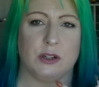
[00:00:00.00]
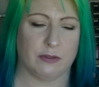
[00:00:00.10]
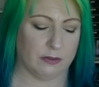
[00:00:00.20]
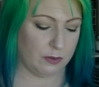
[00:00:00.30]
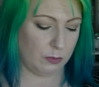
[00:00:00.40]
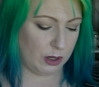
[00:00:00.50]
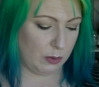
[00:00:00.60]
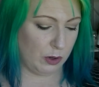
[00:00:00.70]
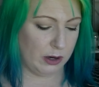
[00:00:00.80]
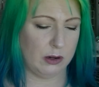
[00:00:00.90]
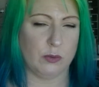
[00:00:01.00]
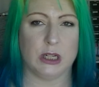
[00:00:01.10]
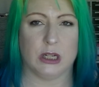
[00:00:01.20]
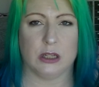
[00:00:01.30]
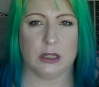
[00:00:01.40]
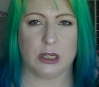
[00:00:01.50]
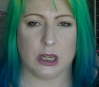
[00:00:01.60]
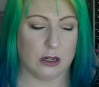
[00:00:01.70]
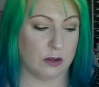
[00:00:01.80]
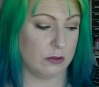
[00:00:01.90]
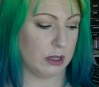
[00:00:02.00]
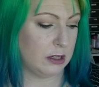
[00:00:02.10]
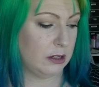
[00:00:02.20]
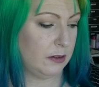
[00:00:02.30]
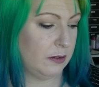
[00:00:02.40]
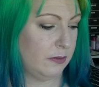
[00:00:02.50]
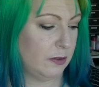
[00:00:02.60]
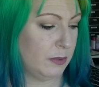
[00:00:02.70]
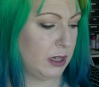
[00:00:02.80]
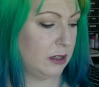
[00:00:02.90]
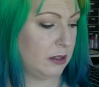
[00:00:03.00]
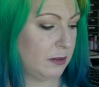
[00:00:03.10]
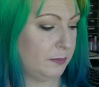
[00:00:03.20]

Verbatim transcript: different from what I'm wearing, which is Tea and Cookies from NYX.